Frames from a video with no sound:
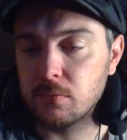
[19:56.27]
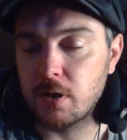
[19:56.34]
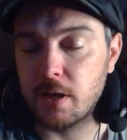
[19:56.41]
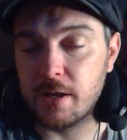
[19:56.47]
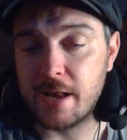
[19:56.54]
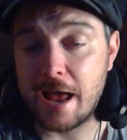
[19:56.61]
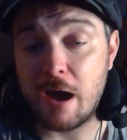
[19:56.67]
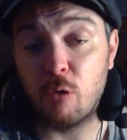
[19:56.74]

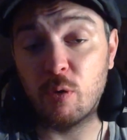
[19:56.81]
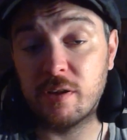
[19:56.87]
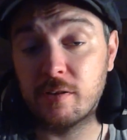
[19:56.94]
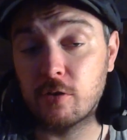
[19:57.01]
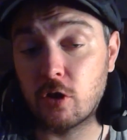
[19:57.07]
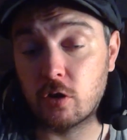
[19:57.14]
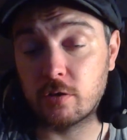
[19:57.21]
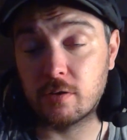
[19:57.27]
And now we
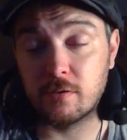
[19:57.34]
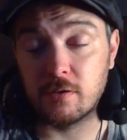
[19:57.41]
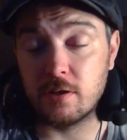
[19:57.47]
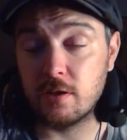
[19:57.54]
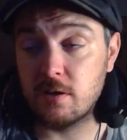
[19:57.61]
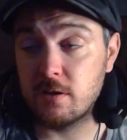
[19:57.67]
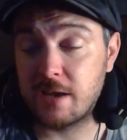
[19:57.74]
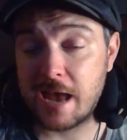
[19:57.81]
start to
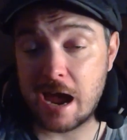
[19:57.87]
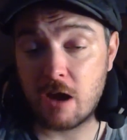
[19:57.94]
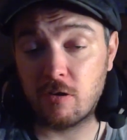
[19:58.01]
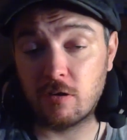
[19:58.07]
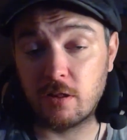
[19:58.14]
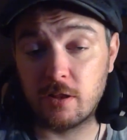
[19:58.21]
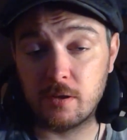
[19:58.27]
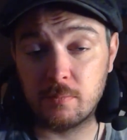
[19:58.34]
see
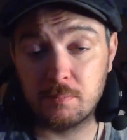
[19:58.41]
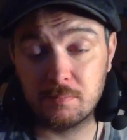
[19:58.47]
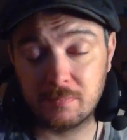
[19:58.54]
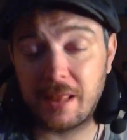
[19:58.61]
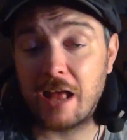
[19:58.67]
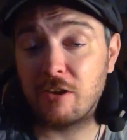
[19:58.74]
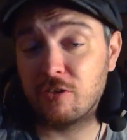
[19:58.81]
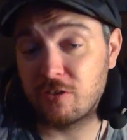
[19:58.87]
Carolyn.
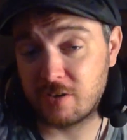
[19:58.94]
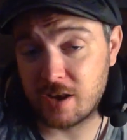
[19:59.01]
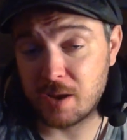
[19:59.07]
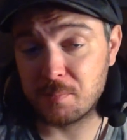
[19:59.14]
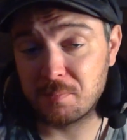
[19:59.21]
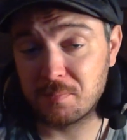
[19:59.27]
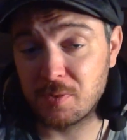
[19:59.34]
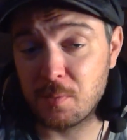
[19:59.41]
That's her
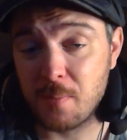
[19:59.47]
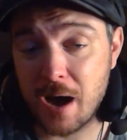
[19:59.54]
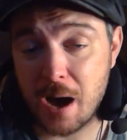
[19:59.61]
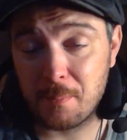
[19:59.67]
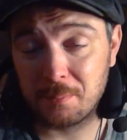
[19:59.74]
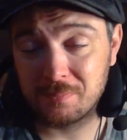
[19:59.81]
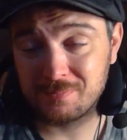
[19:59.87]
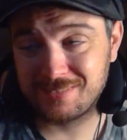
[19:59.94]
name, the
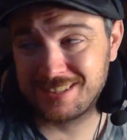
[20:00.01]
mom.